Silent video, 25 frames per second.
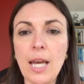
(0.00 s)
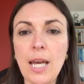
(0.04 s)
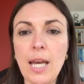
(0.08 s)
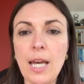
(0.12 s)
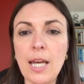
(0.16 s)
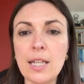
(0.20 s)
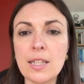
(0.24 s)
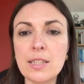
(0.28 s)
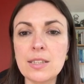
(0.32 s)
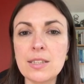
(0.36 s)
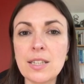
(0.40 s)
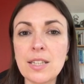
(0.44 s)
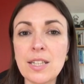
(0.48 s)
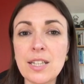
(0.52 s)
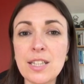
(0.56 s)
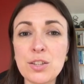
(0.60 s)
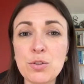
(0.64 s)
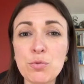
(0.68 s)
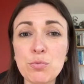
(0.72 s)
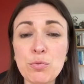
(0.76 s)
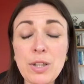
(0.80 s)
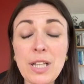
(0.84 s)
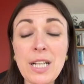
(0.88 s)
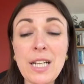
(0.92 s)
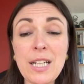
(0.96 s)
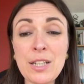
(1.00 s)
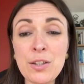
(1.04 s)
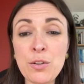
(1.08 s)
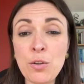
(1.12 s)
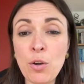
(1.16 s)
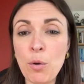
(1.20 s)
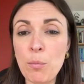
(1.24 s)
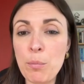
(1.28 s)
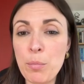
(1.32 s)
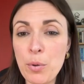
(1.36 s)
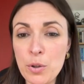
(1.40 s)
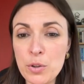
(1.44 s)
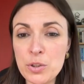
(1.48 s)
And that it's really
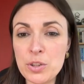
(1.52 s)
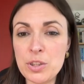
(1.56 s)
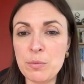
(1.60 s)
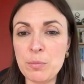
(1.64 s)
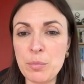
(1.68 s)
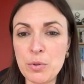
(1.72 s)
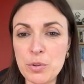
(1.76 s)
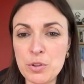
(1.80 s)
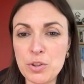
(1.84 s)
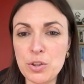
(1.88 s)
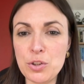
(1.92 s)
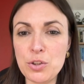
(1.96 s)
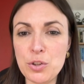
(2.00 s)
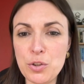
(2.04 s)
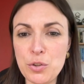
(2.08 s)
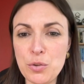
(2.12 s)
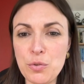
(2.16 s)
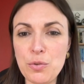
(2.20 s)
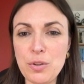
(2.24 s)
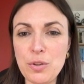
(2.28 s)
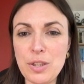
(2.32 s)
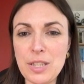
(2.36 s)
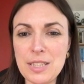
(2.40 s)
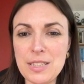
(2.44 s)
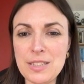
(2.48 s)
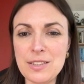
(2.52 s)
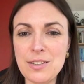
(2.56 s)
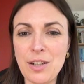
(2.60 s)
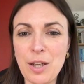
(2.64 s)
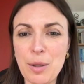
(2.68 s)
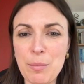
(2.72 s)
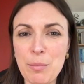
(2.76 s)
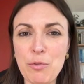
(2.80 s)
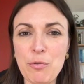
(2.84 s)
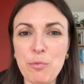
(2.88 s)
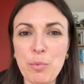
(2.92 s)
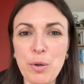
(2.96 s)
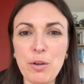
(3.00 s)
not possible to do this
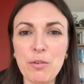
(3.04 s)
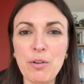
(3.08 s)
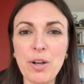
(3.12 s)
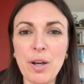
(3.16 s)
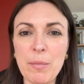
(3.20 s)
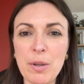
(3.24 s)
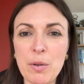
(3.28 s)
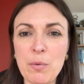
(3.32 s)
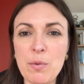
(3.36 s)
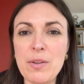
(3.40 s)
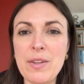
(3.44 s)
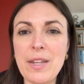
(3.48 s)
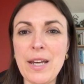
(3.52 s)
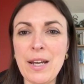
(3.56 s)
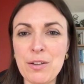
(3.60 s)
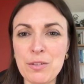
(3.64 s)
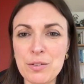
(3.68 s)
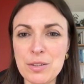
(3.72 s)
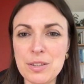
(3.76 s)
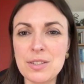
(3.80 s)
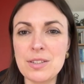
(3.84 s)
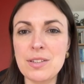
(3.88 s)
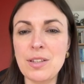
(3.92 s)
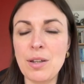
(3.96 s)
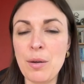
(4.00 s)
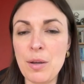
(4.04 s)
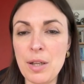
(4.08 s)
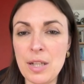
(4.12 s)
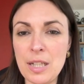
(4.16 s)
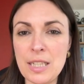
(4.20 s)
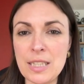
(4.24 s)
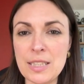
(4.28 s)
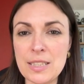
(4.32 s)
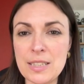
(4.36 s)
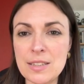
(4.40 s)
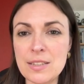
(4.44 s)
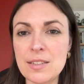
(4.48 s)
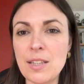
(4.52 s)
type of programming without at
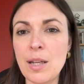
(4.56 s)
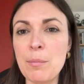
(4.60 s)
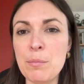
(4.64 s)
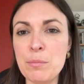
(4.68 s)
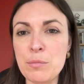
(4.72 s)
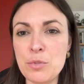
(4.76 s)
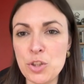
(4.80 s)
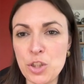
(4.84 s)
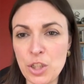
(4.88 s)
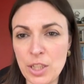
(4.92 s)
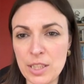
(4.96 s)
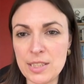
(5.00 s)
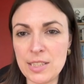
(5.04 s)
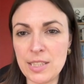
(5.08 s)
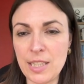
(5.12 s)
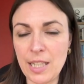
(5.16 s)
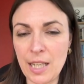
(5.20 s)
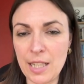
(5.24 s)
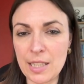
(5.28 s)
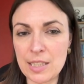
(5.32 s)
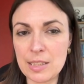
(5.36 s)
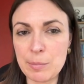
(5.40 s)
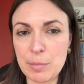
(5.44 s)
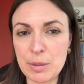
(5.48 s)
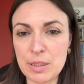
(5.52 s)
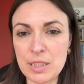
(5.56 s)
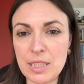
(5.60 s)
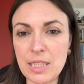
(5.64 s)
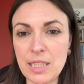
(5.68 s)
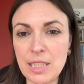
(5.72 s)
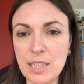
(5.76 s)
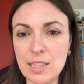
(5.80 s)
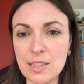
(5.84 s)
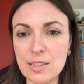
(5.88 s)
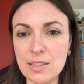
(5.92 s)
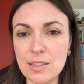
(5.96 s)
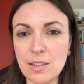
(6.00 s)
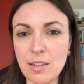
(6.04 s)
least some GESI
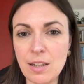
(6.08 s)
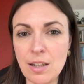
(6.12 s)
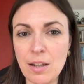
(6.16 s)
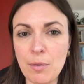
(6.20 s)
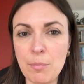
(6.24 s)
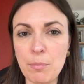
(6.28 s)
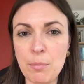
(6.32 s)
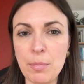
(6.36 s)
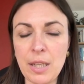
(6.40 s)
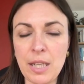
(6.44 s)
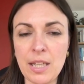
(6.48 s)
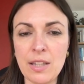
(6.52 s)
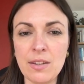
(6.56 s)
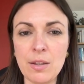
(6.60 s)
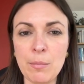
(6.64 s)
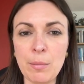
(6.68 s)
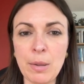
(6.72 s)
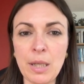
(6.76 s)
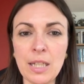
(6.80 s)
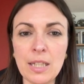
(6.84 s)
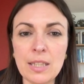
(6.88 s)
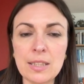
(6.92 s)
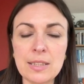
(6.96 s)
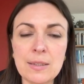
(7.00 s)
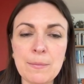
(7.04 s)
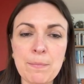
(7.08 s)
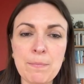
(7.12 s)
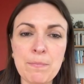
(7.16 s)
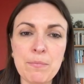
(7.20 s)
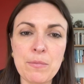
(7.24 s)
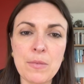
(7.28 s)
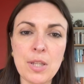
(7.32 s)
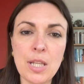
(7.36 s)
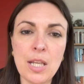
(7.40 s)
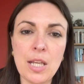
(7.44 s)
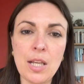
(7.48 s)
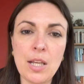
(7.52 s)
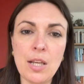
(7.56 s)
expertise being in the mix.
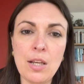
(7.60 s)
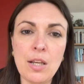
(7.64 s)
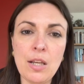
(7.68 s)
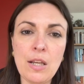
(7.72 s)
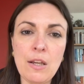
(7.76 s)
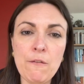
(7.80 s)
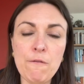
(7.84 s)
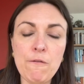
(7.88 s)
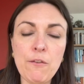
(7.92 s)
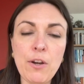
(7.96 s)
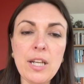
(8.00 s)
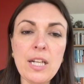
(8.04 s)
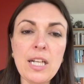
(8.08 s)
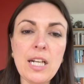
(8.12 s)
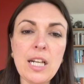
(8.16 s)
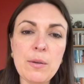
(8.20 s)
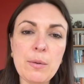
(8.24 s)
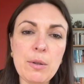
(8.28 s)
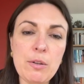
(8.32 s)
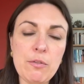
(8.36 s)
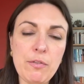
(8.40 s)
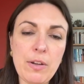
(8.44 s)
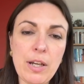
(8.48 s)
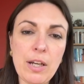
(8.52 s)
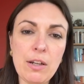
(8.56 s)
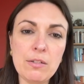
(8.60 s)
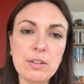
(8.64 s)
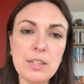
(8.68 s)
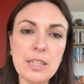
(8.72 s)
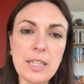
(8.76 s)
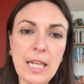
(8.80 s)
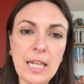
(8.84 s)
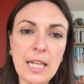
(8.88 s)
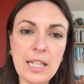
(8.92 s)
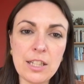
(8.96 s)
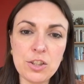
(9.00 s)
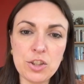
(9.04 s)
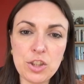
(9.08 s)
Finally, we found
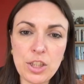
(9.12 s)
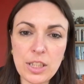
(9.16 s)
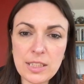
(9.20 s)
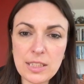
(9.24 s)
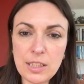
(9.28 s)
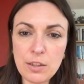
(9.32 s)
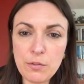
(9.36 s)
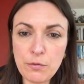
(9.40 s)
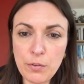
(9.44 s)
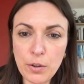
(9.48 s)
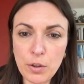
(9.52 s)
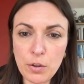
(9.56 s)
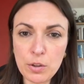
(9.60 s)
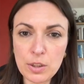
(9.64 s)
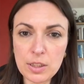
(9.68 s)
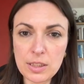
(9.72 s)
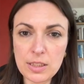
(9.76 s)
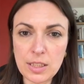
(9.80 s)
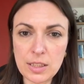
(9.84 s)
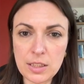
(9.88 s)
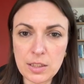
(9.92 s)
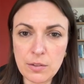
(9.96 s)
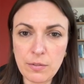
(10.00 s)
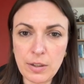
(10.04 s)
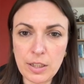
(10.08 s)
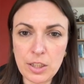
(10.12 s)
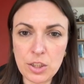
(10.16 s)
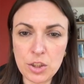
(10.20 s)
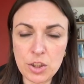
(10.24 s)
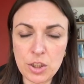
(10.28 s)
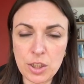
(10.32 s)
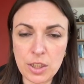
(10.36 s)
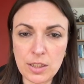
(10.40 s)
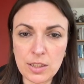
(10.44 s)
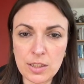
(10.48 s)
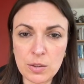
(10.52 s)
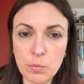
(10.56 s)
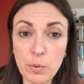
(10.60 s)
that GESI-focused
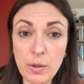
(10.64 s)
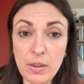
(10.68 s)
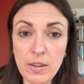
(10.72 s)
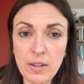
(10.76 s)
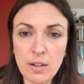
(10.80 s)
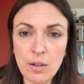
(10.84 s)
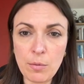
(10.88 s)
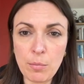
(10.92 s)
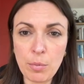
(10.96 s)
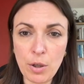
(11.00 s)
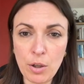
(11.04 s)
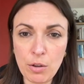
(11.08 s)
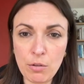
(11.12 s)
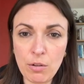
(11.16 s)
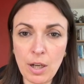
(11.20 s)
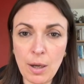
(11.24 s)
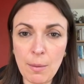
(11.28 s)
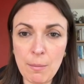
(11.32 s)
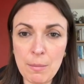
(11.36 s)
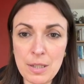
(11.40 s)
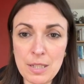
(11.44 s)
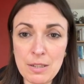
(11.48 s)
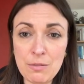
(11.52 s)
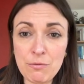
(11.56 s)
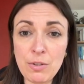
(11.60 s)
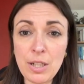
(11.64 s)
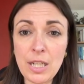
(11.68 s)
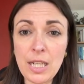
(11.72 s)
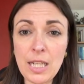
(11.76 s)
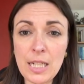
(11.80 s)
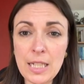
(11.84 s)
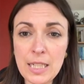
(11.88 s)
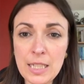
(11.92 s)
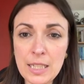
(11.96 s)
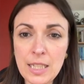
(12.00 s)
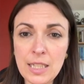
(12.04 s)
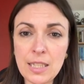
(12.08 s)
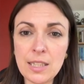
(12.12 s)
interventions within a programme
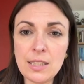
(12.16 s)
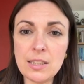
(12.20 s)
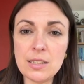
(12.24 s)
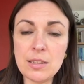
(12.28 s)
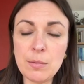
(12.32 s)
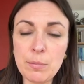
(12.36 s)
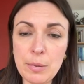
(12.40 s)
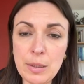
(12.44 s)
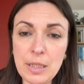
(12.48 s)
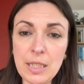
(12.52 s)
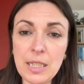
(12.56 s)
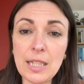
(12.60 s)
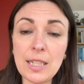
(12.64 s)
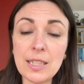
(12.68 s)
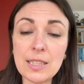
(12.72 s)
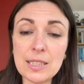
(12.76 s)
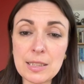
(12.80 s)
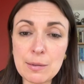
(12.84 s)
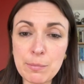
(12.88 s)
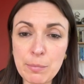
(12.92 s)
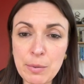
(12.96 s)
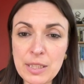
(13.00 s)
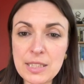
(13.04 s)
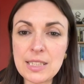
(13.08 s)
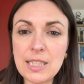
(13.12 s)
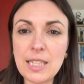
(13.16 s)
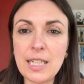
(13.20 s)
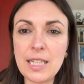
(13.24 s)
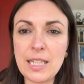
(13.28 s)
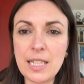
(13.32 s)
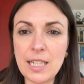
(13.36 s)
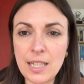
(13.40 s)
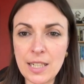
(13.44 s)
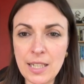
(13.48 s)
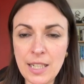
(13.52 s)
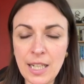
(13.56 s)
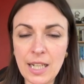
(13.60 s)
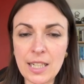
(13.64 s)
really need to be explicitly
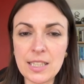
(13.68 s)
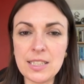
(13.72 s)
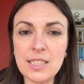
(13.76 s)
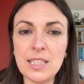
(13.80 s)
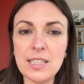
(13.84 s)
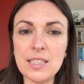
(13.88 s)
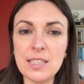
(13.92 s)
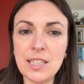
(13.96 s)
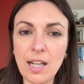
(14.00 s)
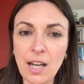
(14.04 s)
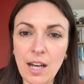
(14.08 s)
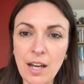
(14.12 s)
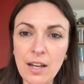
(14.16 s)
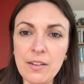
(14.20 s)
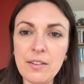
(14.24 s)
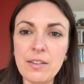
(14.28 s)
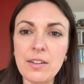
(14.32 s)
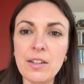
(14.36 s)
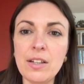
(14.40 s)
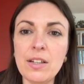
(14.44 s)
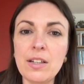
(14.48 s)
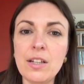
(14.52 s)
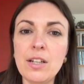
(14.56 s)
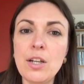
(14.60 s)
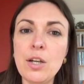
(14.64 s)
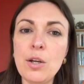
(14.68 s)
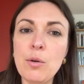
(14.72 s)
connected to other